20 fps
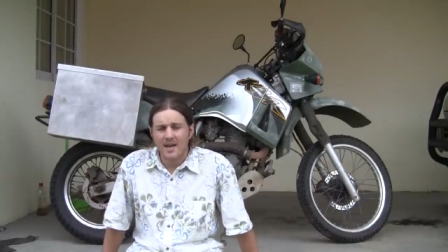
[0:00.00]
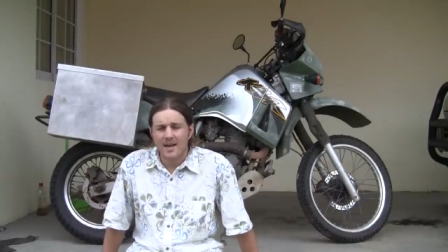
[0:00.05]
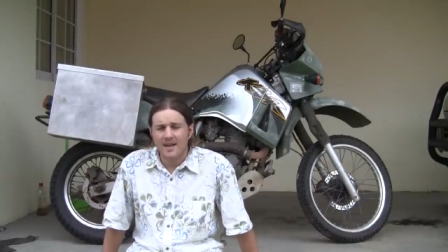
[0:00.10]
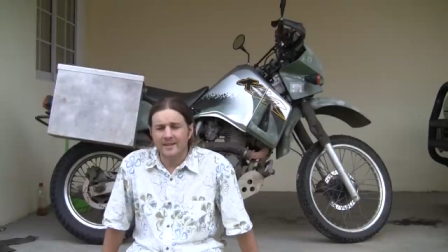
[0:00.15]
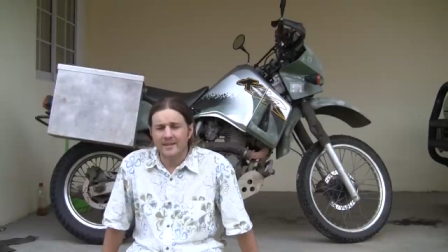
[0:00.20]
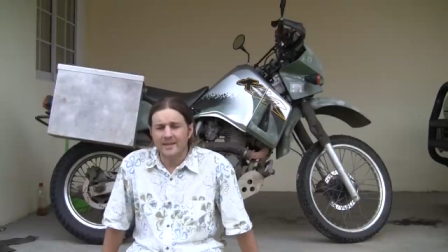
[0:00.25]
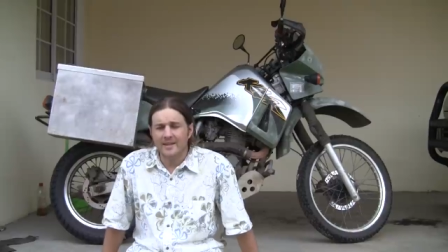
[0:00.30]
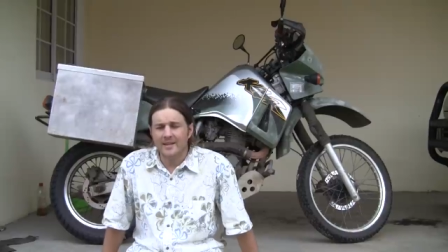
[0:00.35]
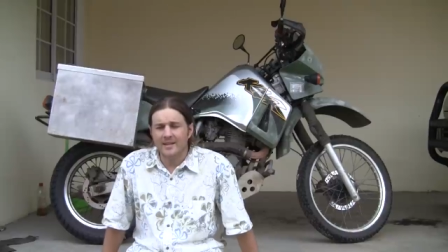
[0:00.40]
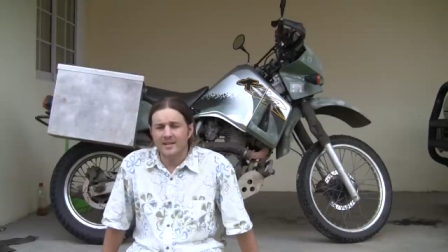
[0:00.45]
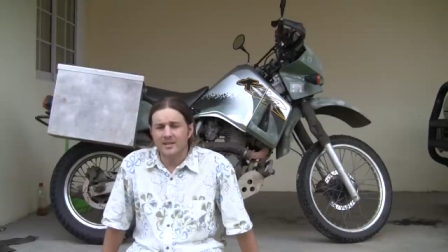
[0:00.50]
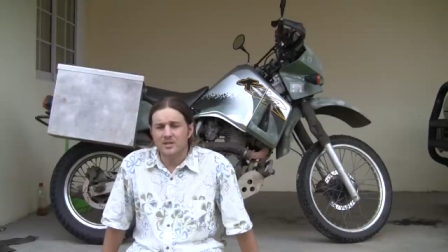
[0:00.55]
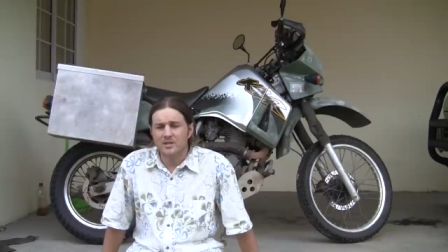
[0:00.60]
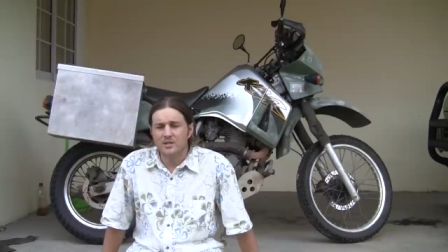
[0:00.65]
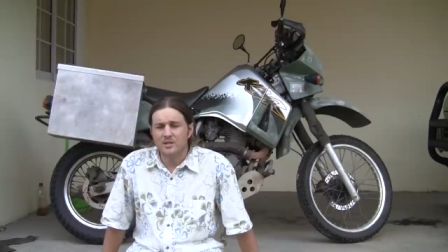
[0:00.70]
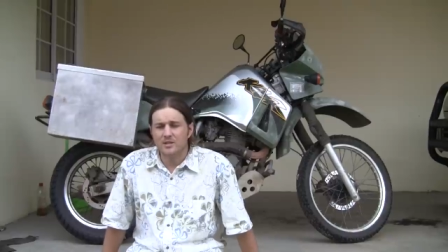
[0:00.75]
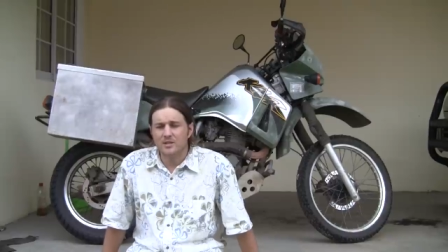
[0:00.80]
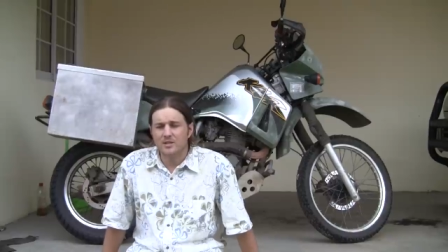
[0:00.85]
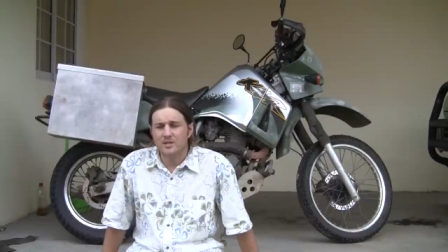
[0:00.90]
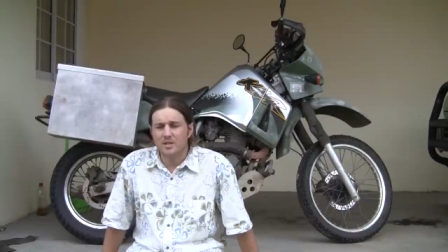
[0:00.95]
and then
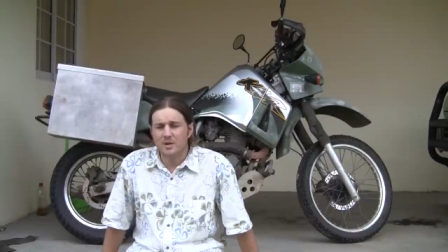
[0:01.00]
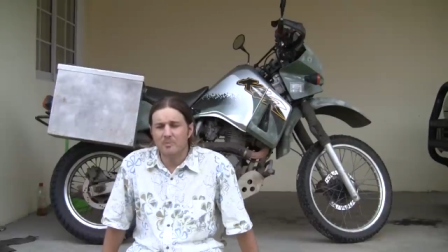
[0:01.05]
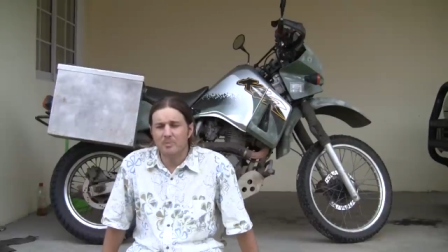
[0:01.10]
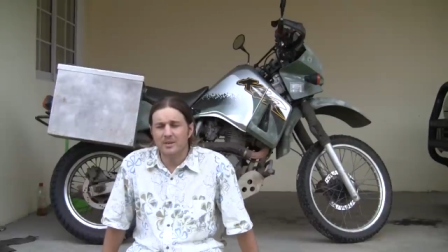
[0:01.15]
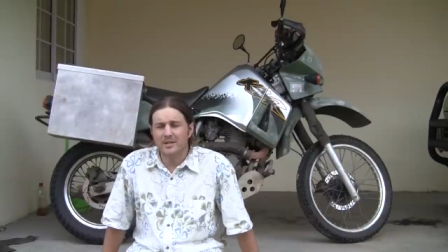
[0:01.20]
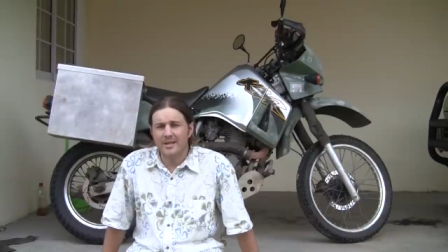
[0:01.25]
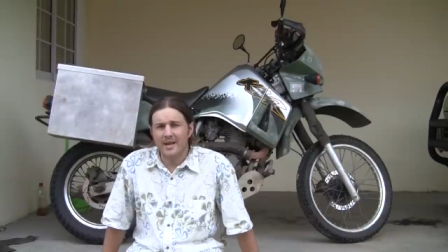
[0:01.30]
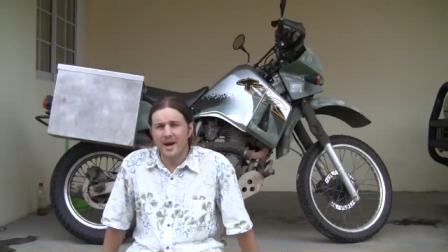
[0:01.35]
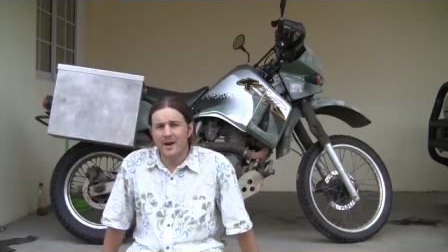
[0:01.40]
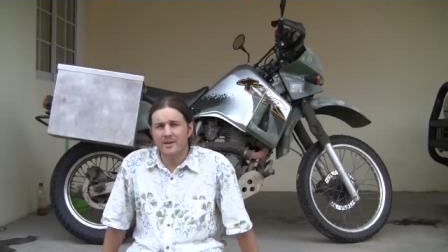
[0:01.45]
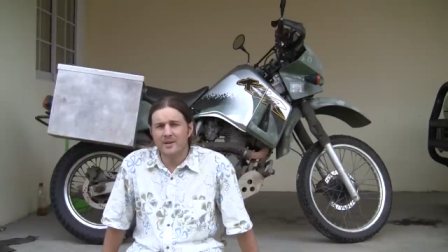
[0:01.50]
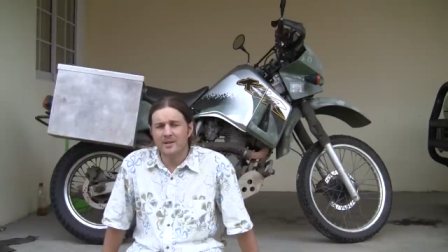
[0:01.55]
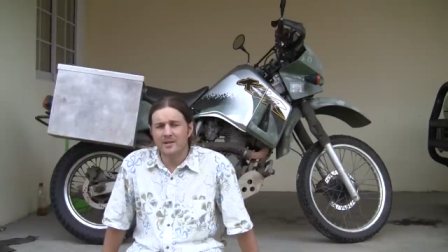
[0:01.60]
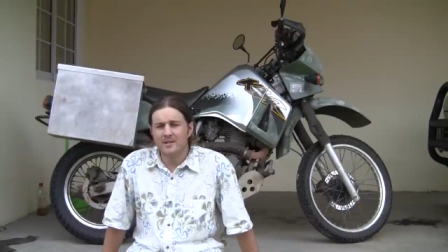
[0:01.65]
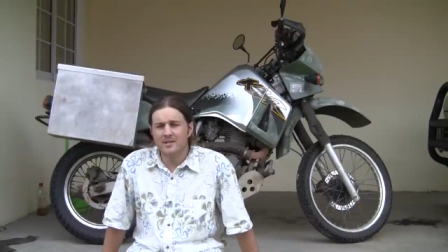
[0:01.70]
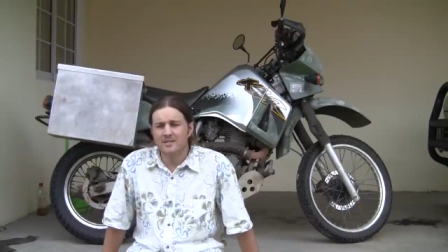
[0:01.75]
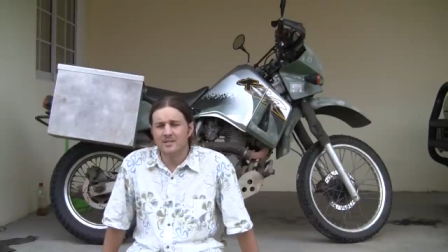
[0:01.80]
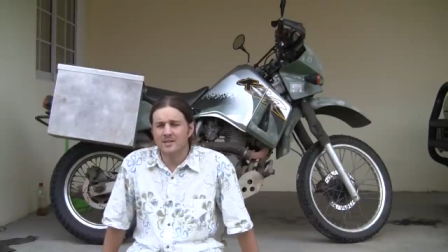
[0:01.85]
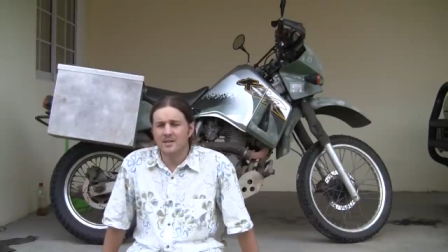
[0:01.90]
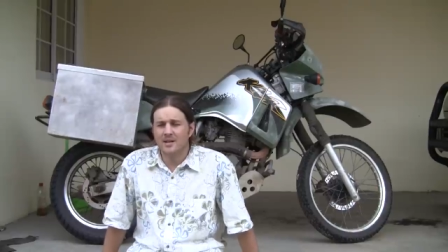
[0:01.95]
sh ship it down here,
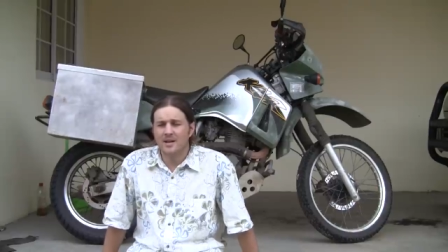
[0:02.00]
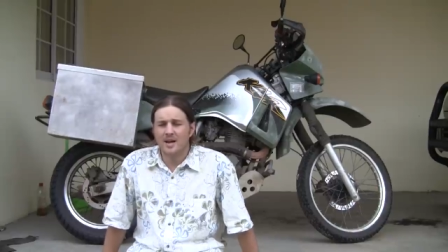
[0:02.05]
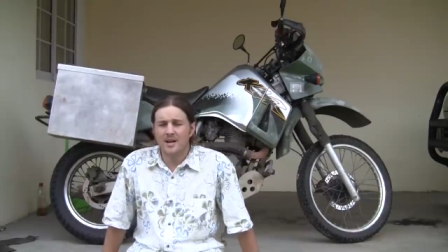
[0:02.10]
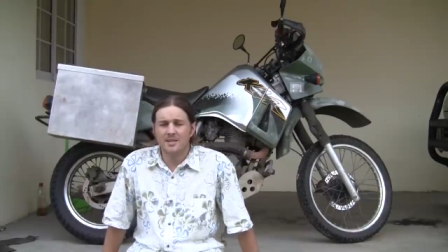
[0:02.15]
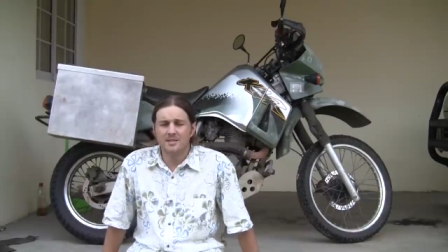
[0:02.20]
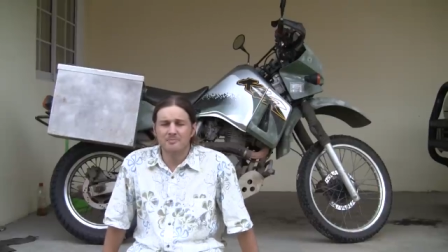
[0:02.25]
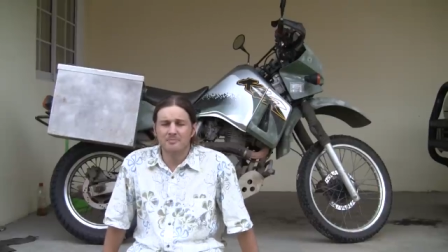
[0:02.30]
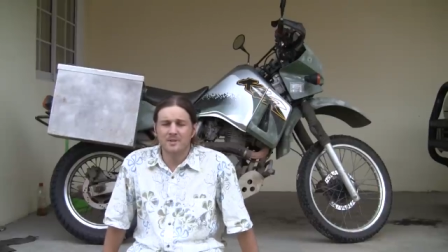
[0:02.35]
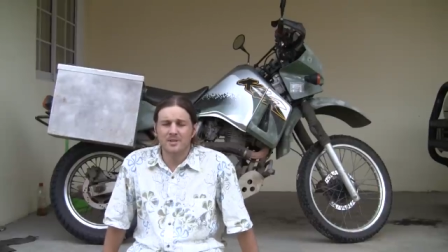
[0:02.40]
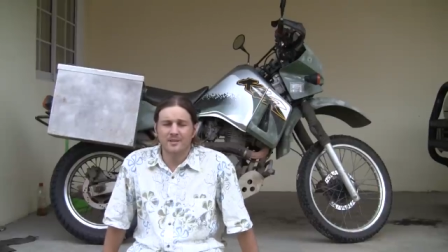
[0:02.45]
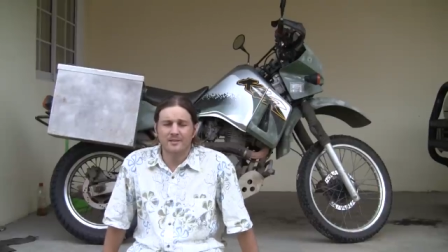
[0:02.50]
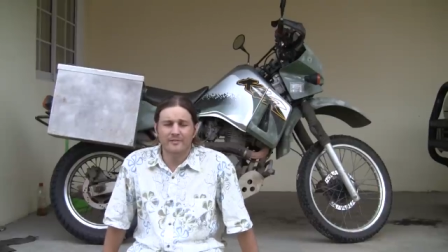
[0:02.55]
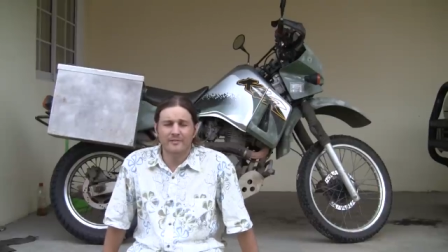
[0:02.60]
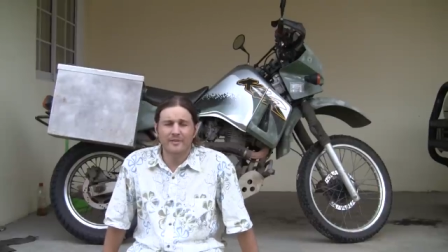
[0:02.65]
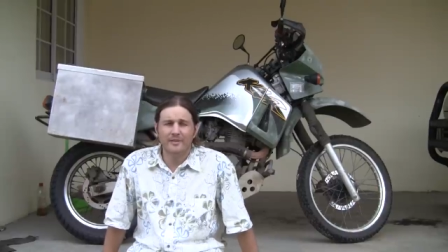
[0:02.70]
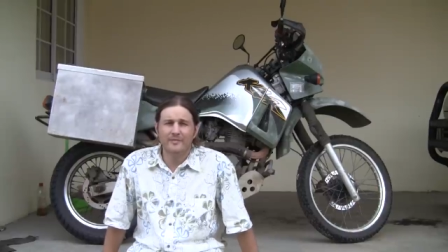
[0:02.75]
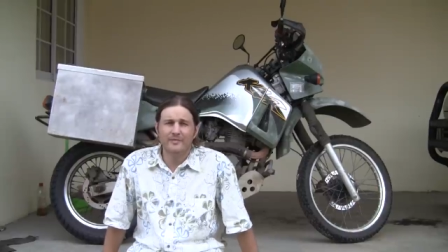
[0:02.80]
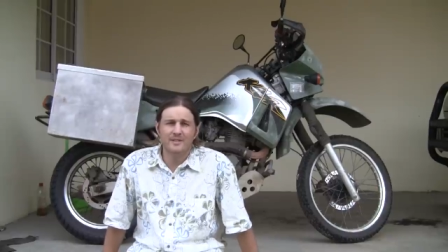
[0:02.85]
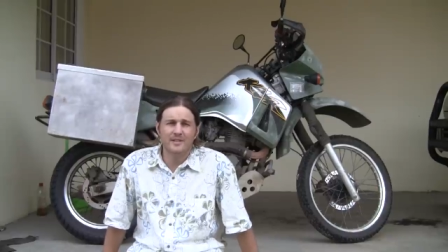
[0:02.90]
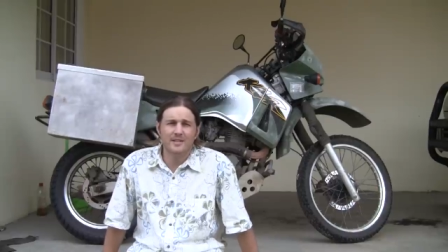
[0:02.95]
it's gonna cost me
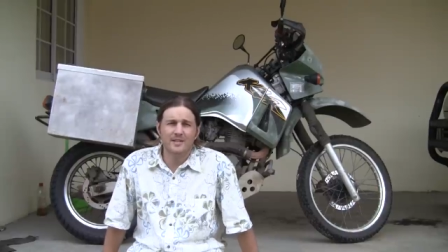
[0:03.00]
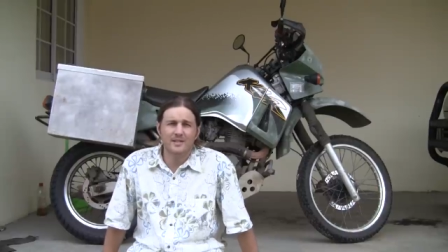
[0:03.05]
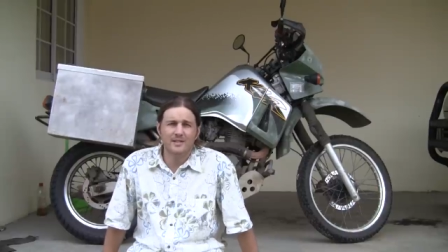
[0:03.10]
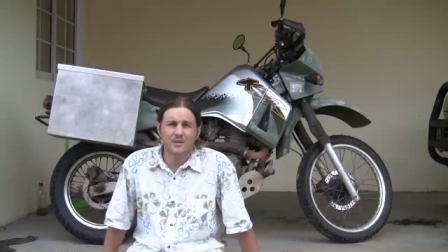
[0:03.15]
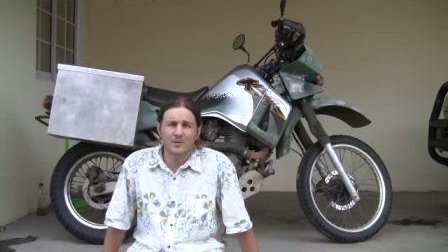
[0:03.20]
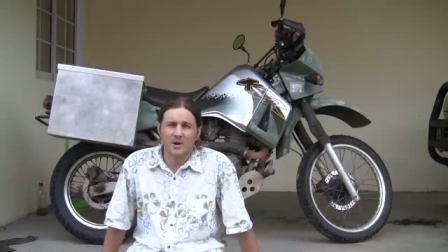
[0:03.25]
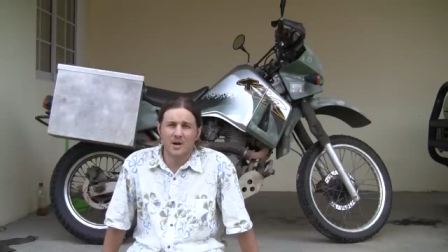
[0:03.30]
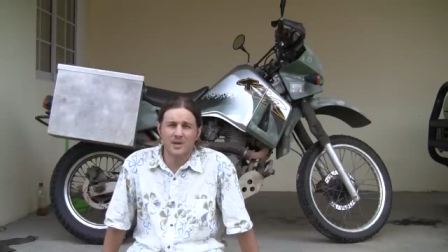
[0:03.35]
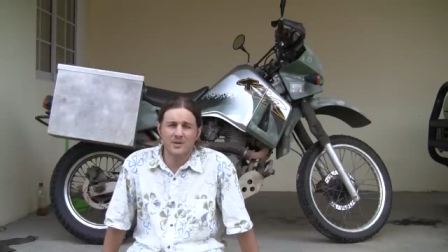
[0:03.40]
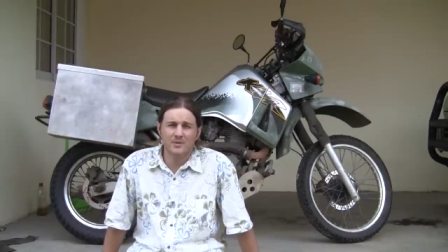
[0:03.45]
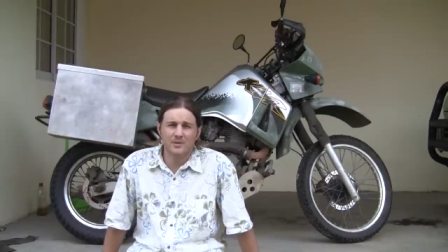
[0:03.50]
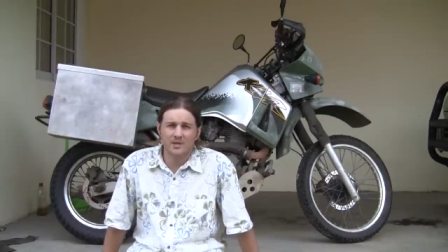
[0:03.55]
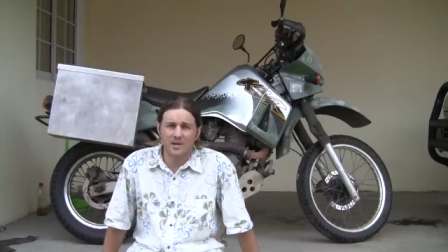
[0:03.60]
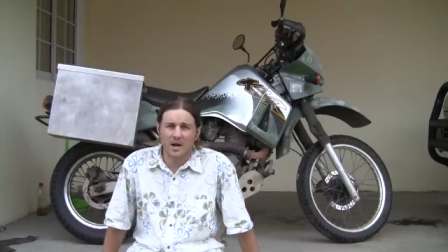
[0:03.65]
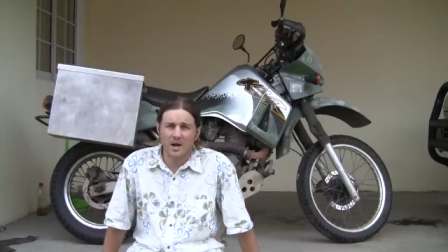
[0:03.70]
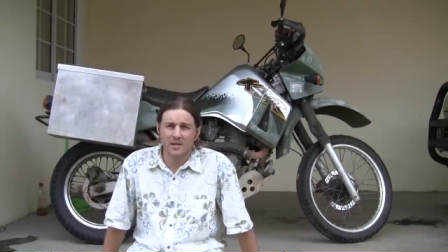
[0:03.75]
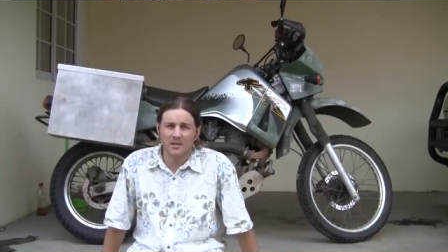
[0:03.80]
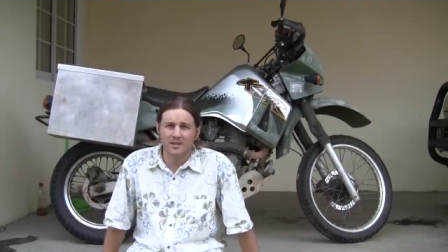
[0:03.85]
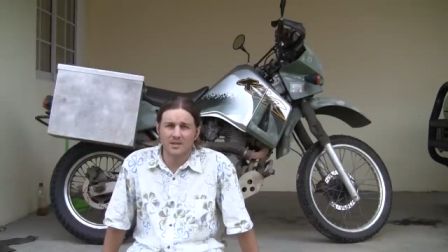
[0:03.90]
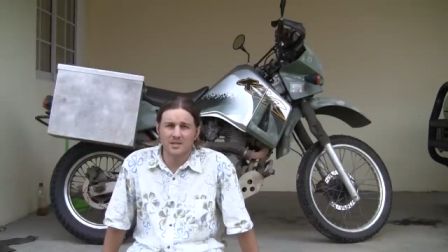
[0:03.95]
fifty to a hundred
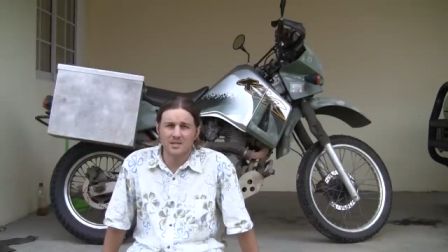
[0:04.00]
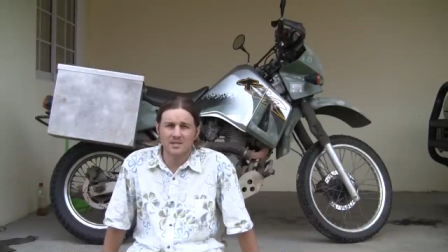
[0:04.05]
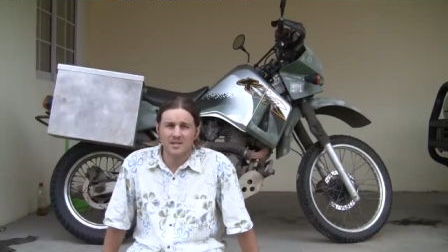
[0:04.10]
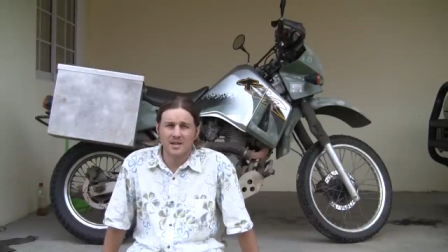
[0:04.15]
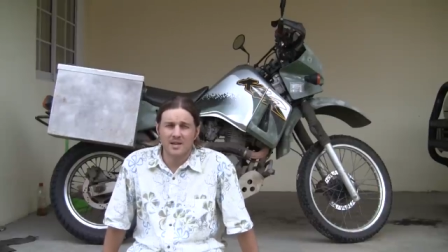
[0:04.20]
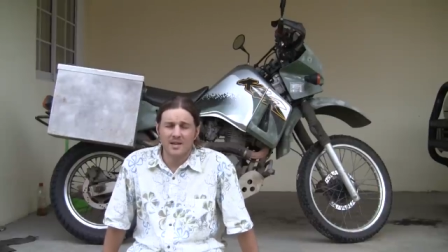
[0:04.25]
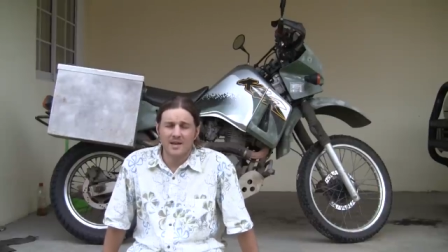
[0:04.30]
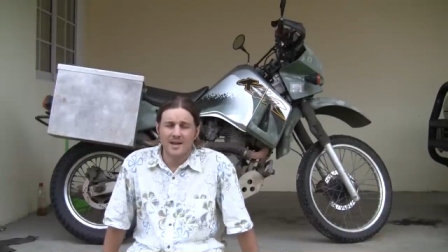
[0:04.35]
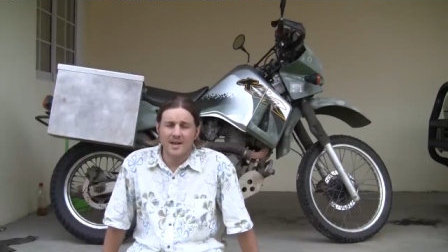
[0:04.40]
dollars,